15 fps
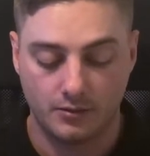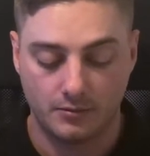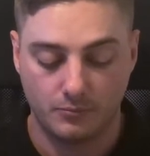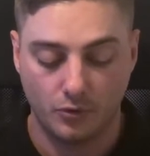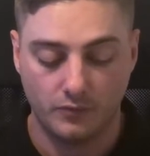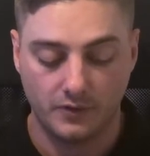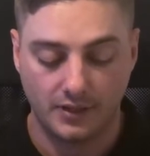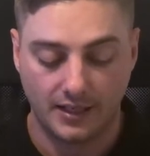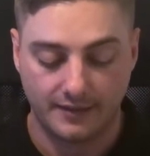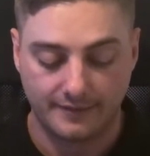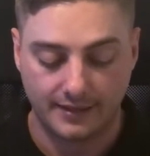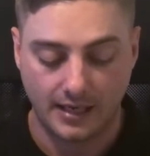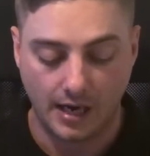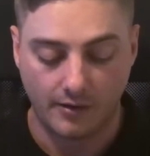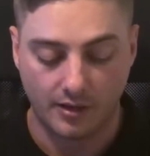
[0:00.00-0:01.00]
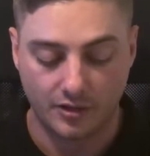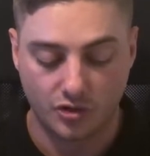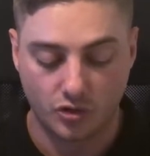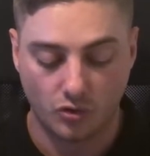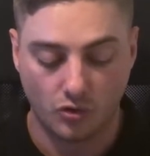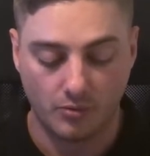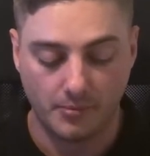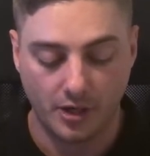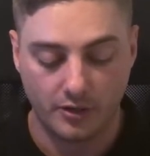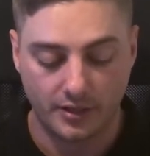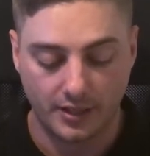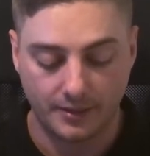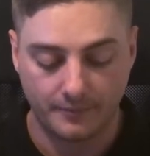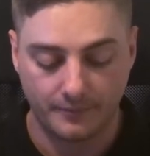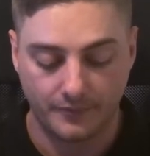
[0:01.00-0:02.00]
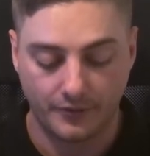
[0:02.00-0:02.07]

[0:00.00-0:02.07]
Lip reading: Moving down to garage door motor.